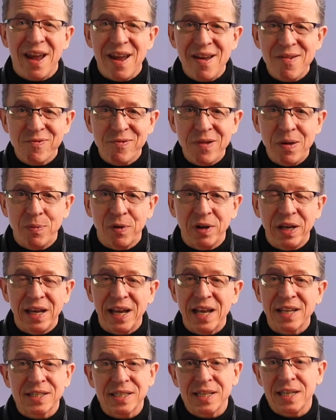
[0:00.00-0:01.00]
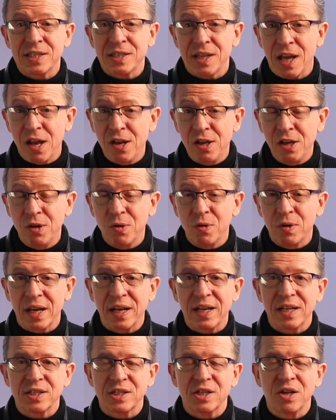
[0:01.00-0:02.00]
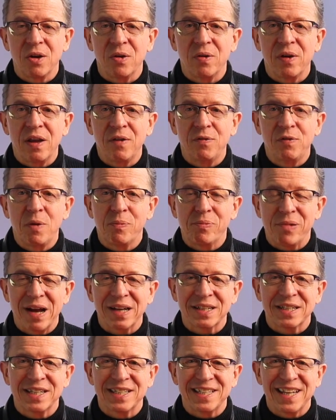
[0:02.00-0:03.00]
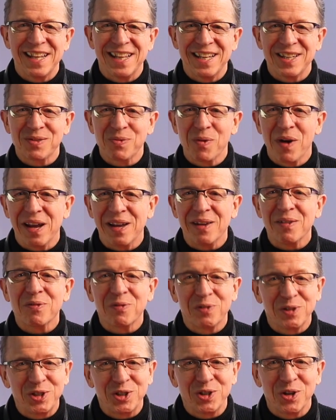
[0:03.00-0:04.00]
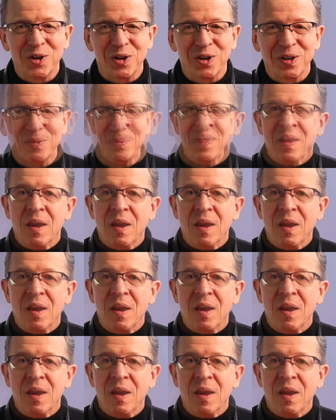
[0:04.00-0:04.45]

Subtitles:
Everybody gets this, and you'll get it too if you practice in this way, for sure.